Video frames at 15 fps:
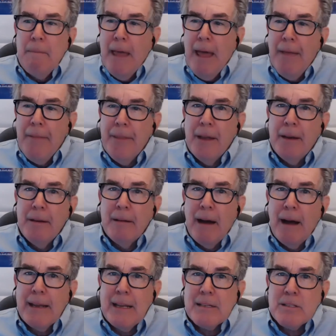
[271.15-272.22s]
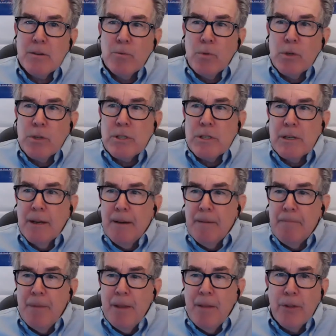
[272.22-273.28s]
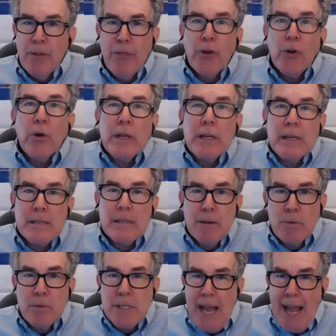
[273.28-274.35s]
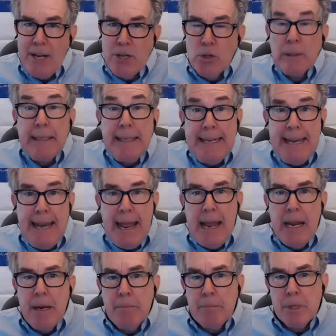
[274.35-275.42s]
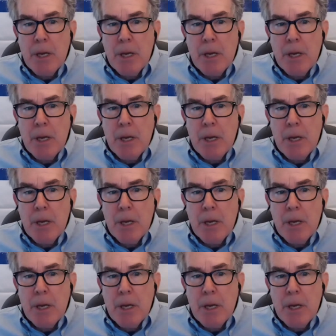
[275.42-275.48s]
And then I guess it was in the 30s, it was actually named.